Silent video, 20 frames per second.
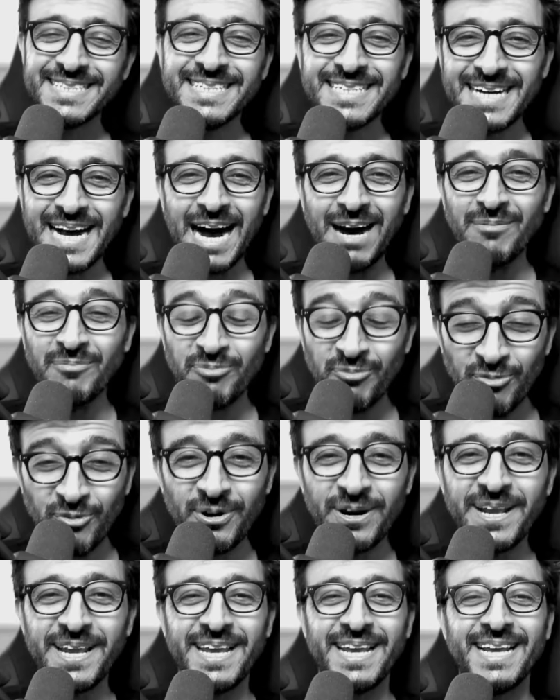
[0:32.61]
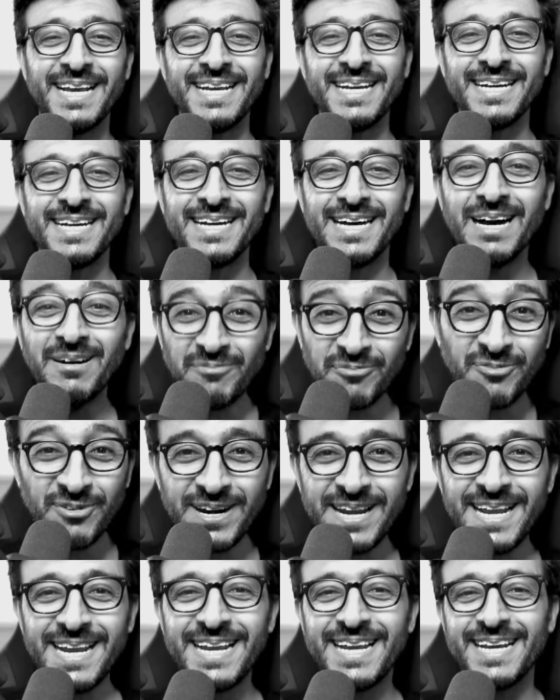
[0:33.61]
I'm free. I'm
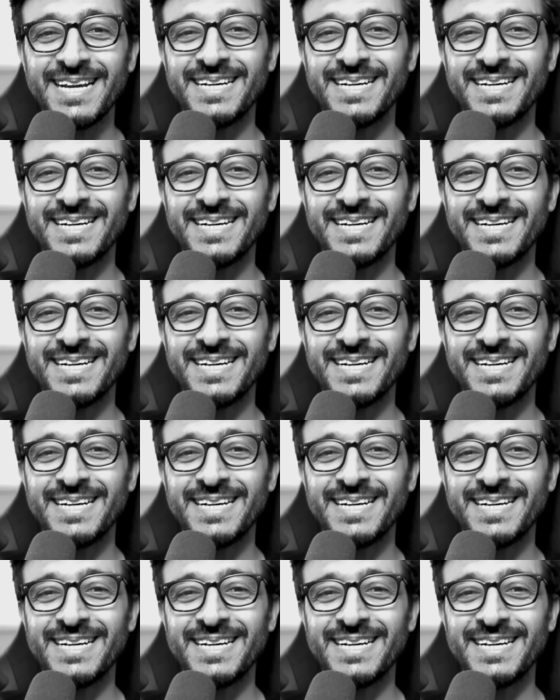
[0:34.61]
free.